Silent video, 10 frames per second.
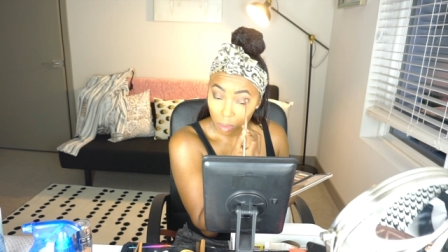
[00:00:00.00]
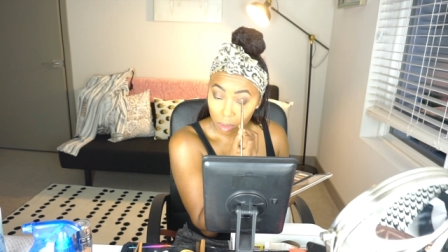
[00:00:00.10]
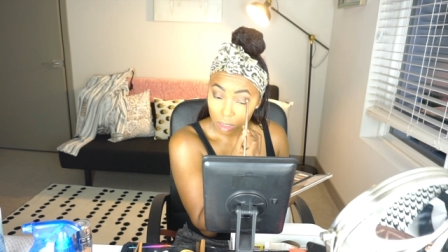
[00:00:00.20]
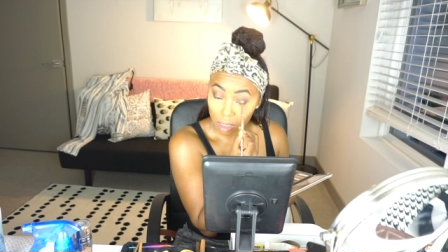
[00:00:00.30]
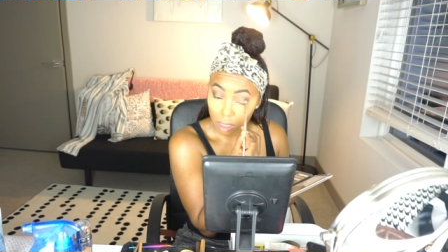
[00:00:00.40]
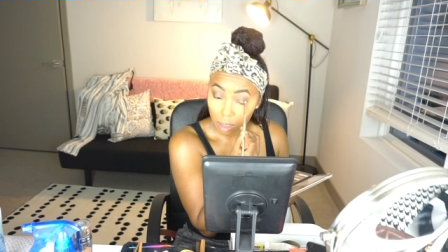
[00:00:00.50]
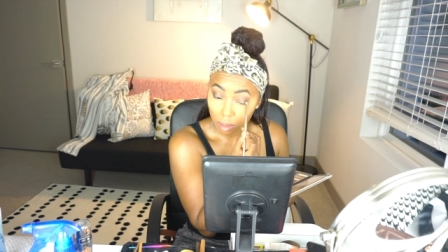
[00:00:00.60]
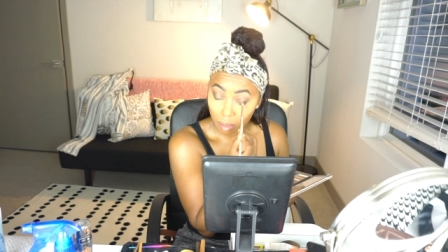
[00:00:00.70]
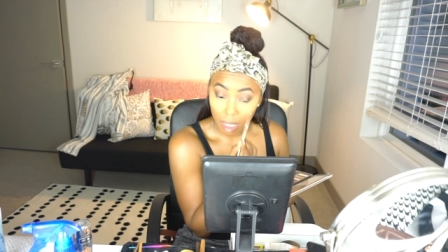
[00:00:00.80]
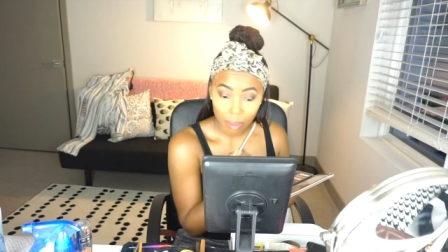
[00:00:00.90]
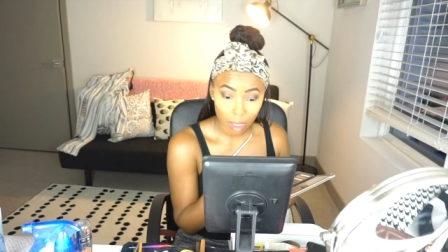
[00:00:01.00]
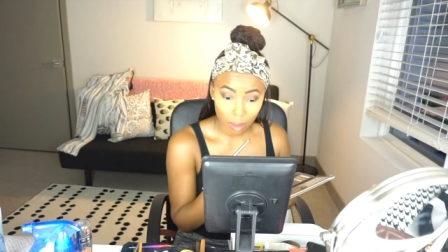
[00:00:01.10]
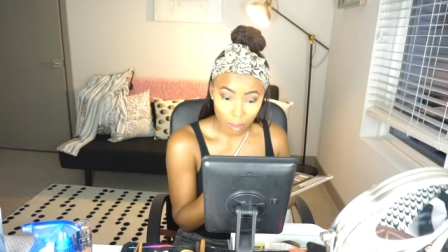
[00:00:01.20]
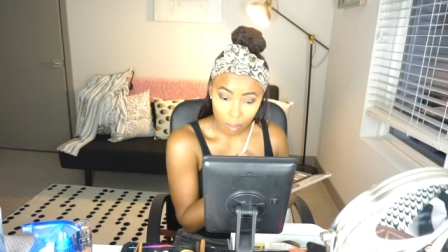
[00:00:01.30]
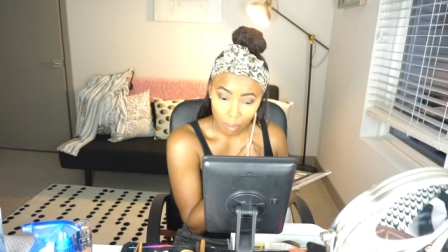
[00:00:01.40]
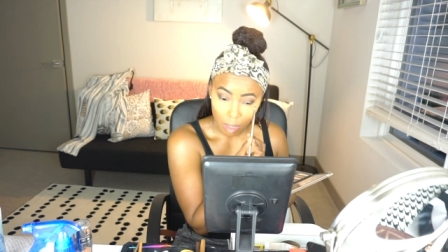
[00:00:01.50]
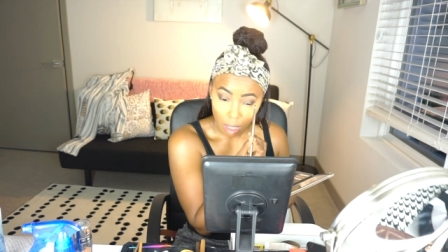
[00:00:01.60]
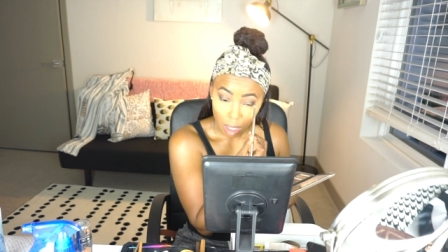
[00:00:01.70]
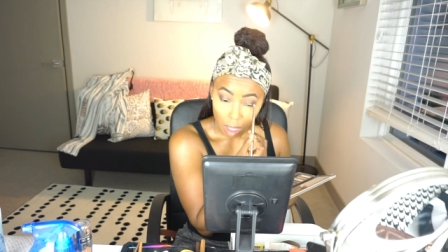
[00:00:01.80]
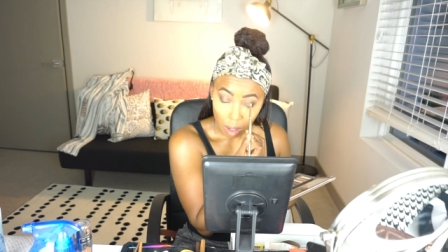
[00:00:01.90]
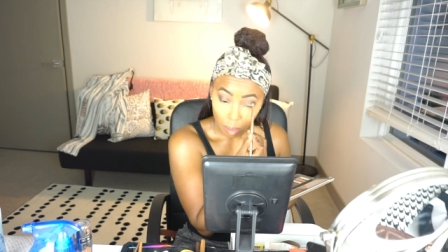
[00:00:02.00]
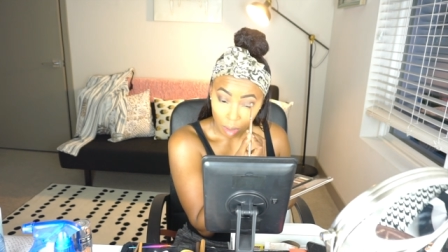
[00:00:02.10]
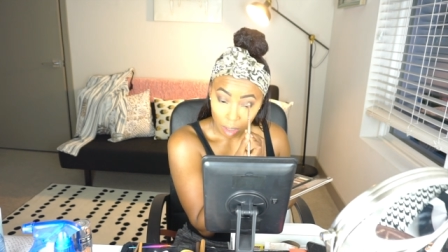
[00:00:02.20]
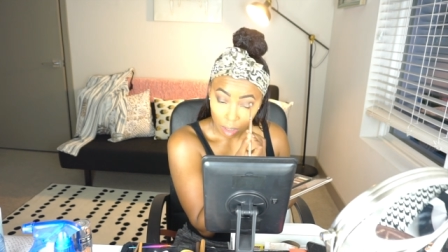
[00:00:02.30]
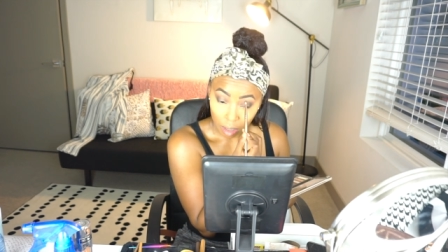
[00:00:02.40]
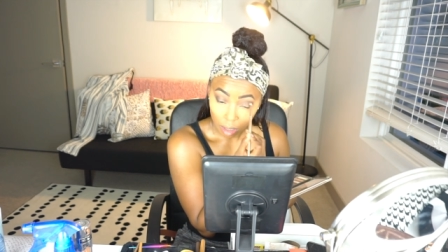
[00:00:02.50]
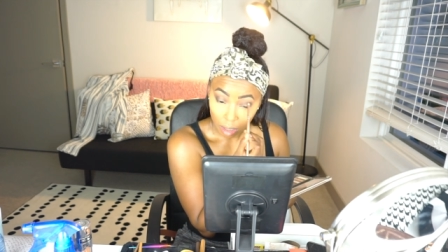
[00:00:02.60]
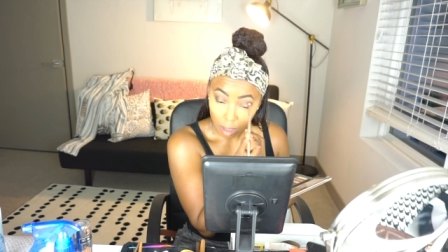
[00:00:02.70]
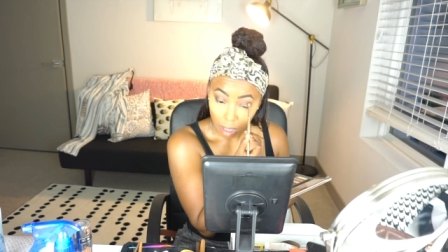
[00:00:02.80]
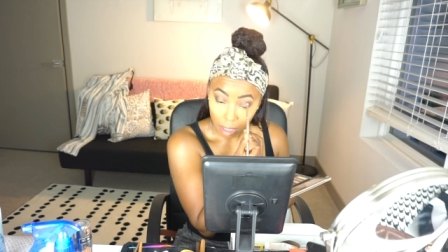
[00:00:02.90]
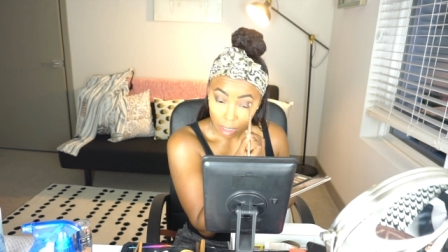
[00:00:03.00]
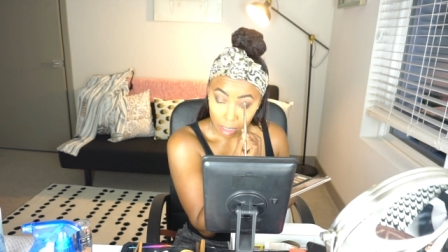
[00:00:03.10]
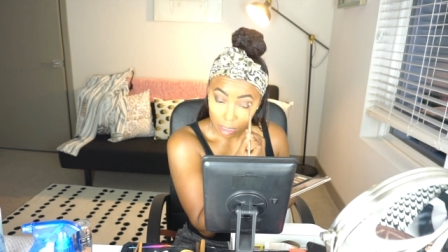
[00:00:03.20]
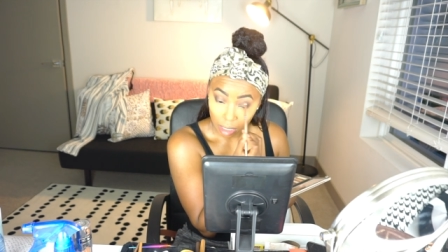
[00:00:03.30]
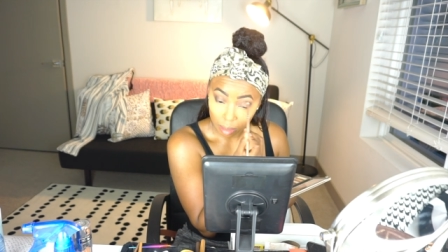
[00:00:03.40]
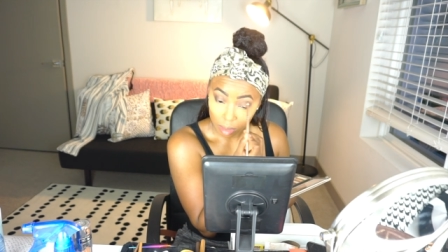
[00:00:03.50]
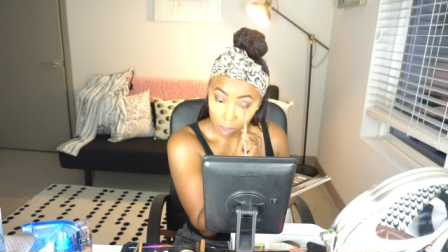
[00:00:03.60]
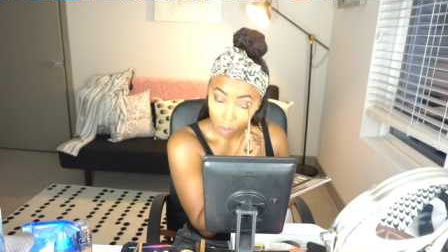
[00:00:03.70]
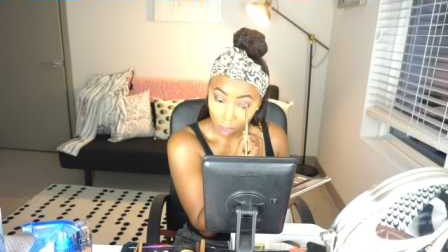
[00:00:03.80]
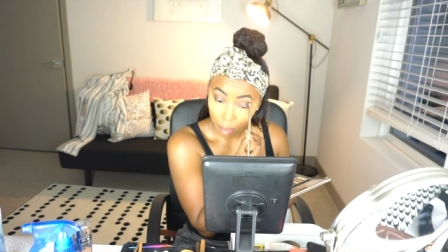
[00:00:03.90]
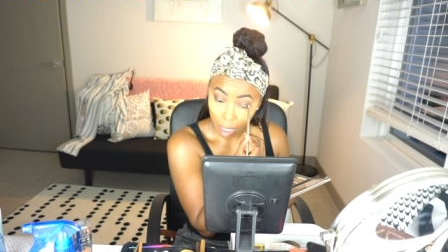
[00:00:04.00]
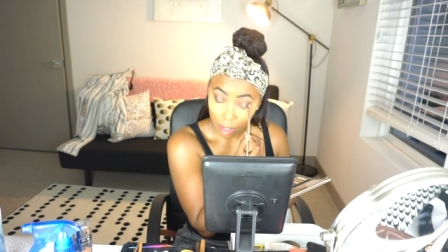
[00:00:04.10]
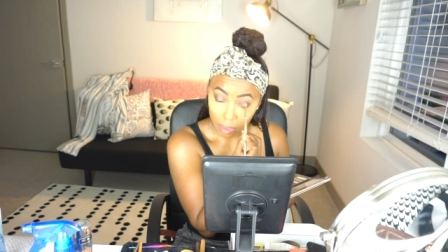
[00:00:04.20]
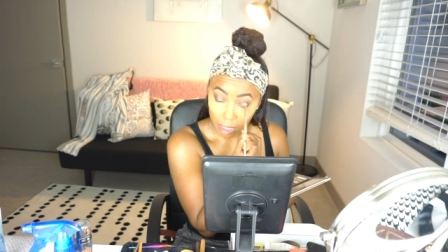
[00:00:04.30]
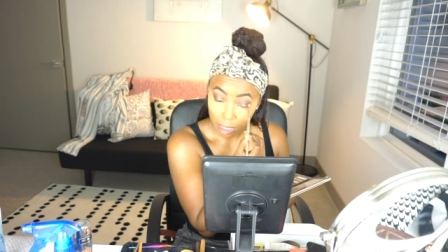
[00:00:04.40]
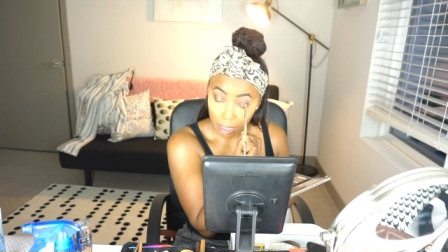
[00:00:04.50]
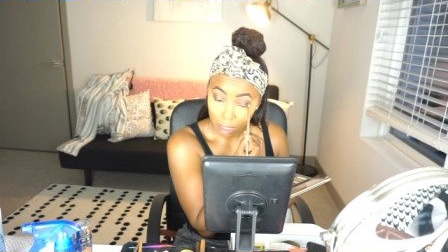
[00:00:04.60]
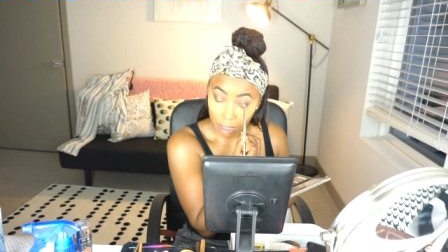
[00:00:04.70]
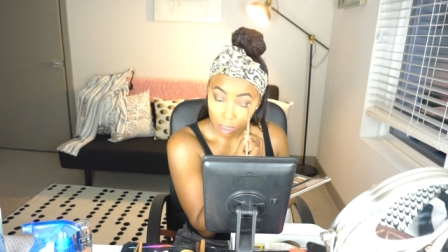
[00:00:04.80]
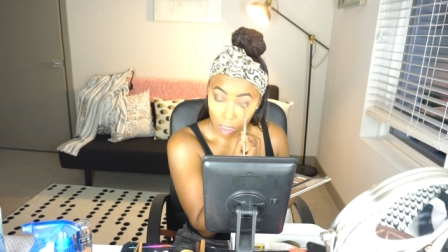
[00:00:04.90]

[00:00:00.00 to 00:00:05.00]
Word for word: We'll see, maybe. But anytime soon, I'm not thinking.